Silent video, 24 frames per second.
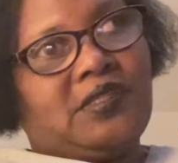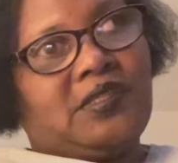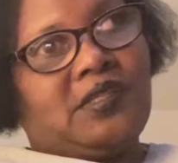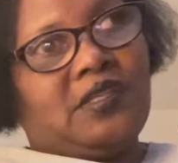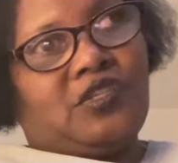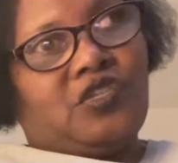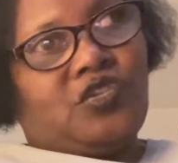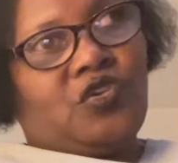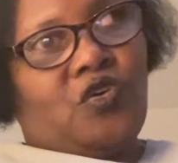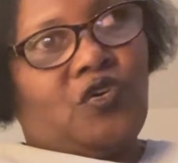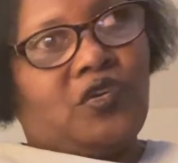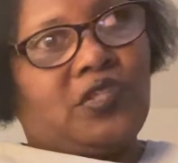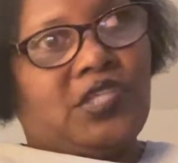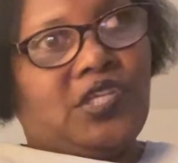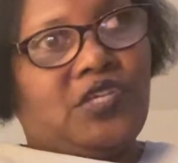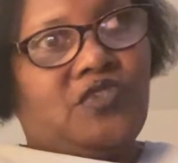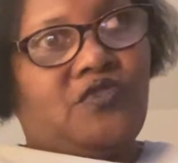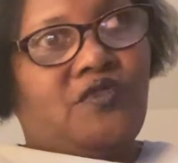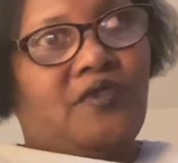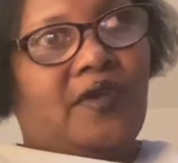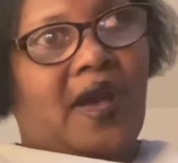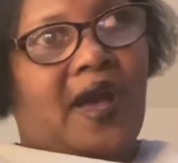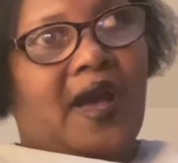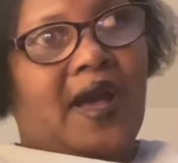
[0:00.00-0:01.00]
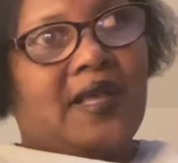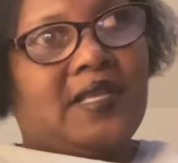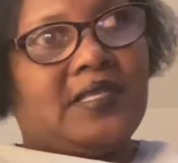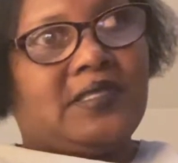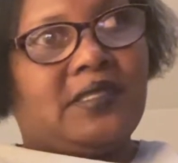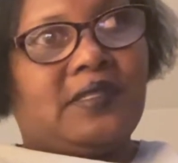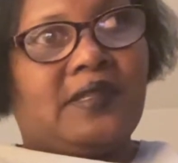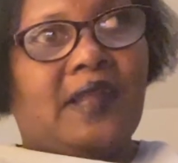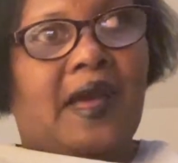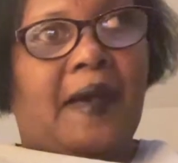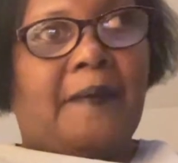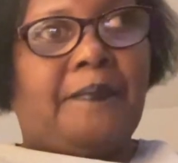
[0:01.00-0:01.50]
to talk to you guys,
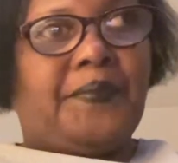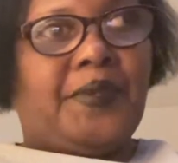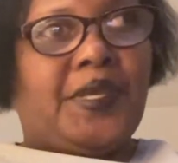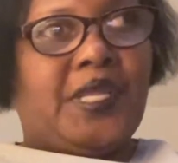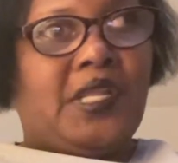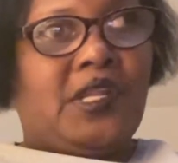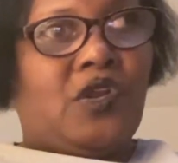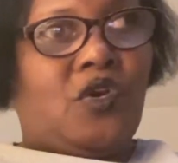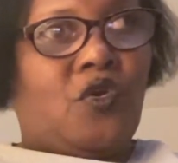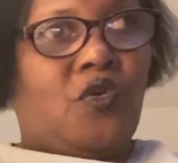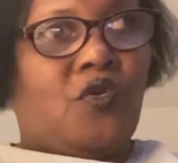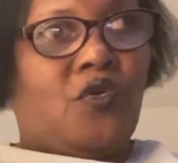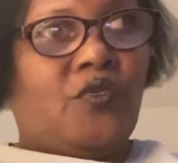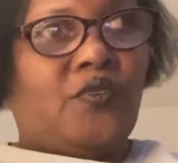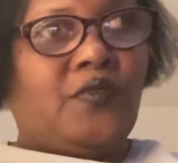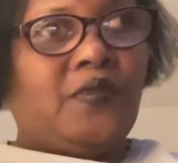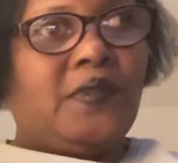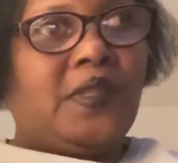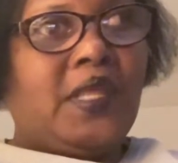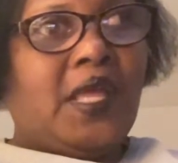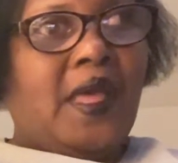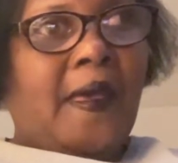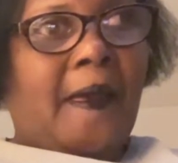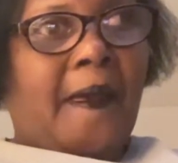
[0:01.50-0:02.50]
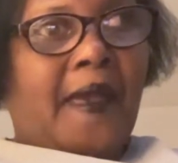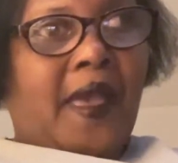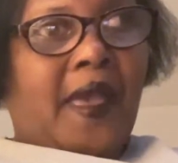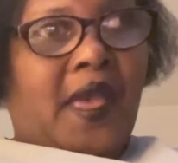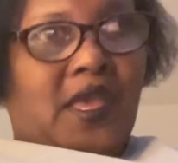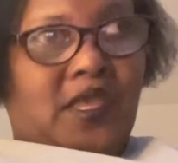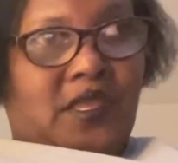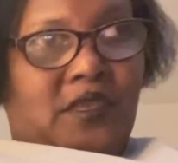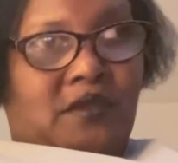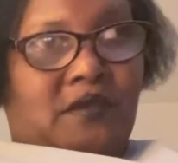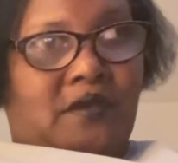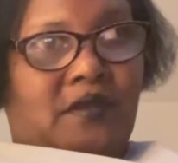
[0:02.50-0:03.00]
not be long,
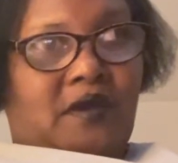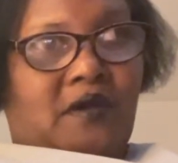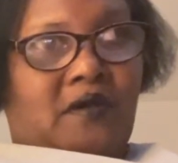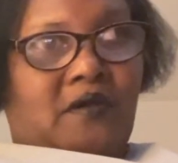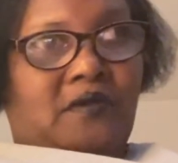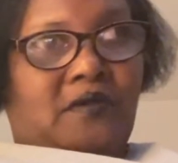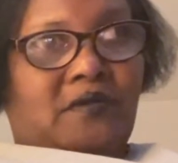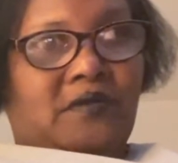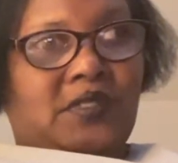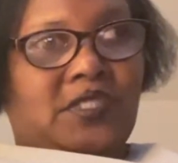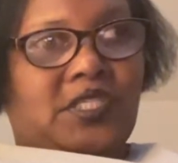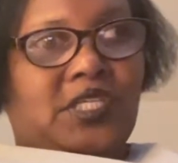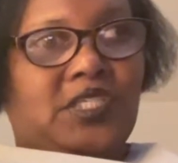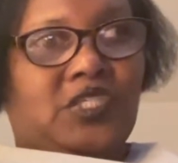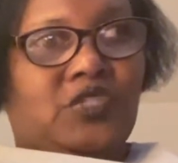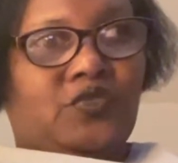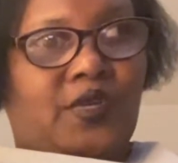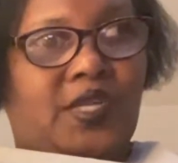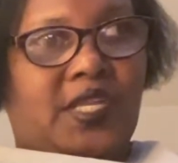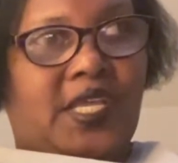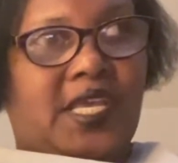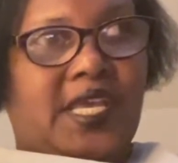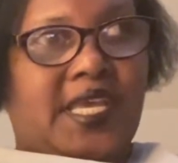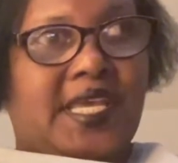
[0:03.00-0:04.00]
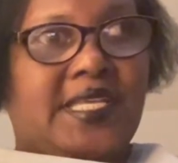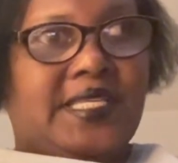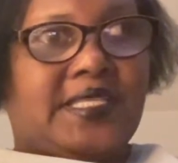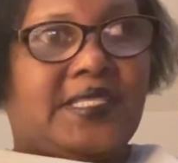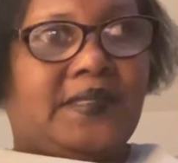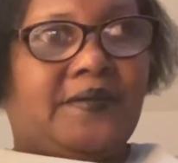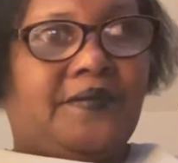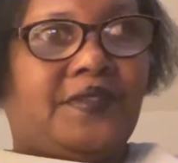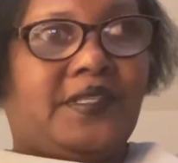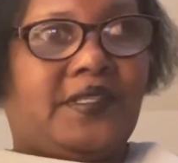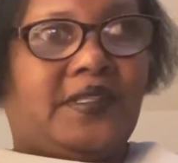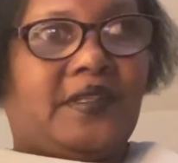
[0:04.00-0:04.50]
you know, just want to eat
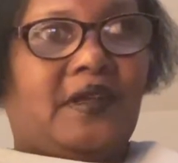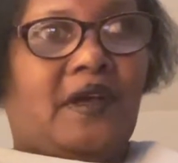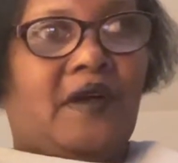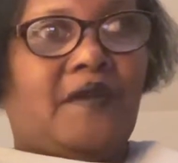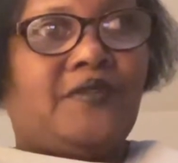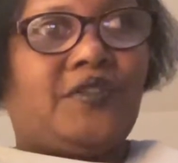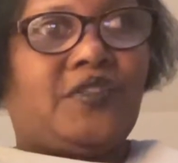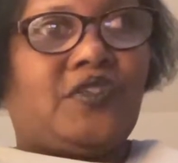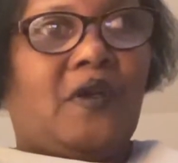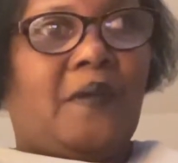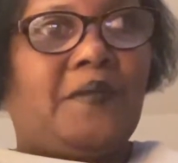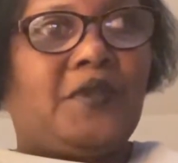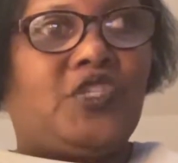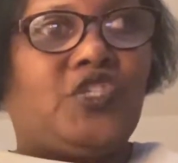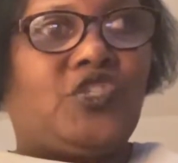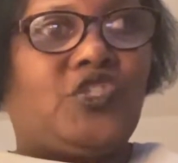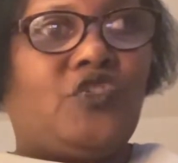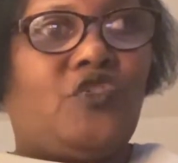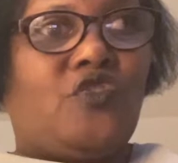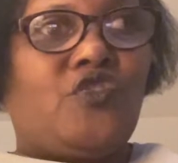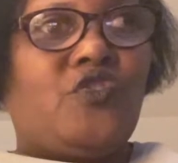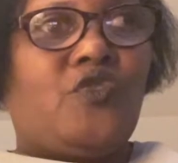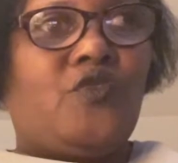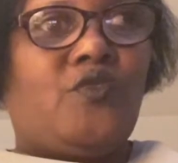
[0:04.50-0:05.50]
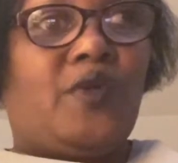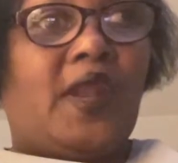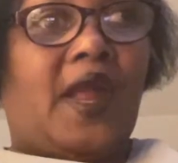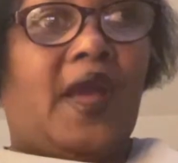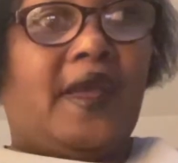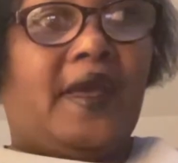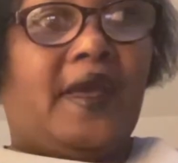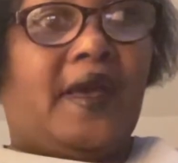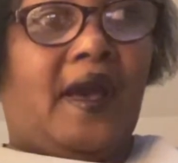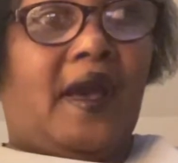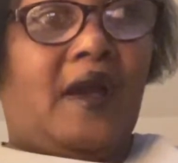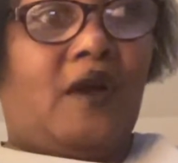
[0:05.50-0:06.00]
some stuff. So I'm going to show you what I
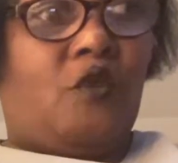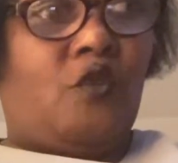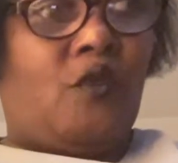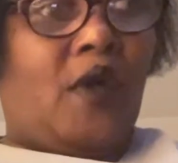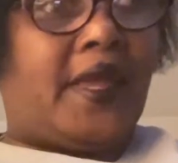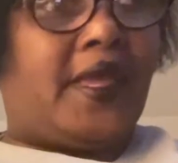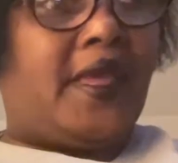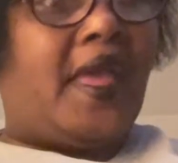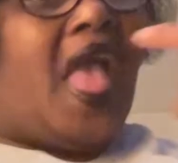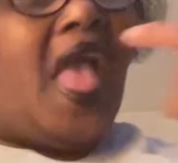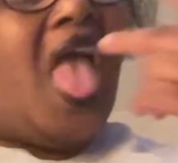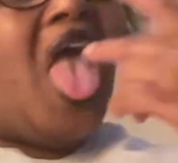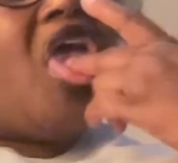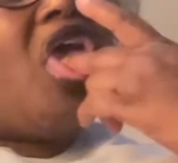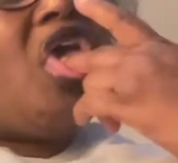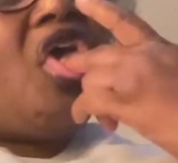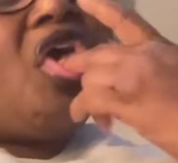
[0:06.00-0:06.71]
got. Oh, I can't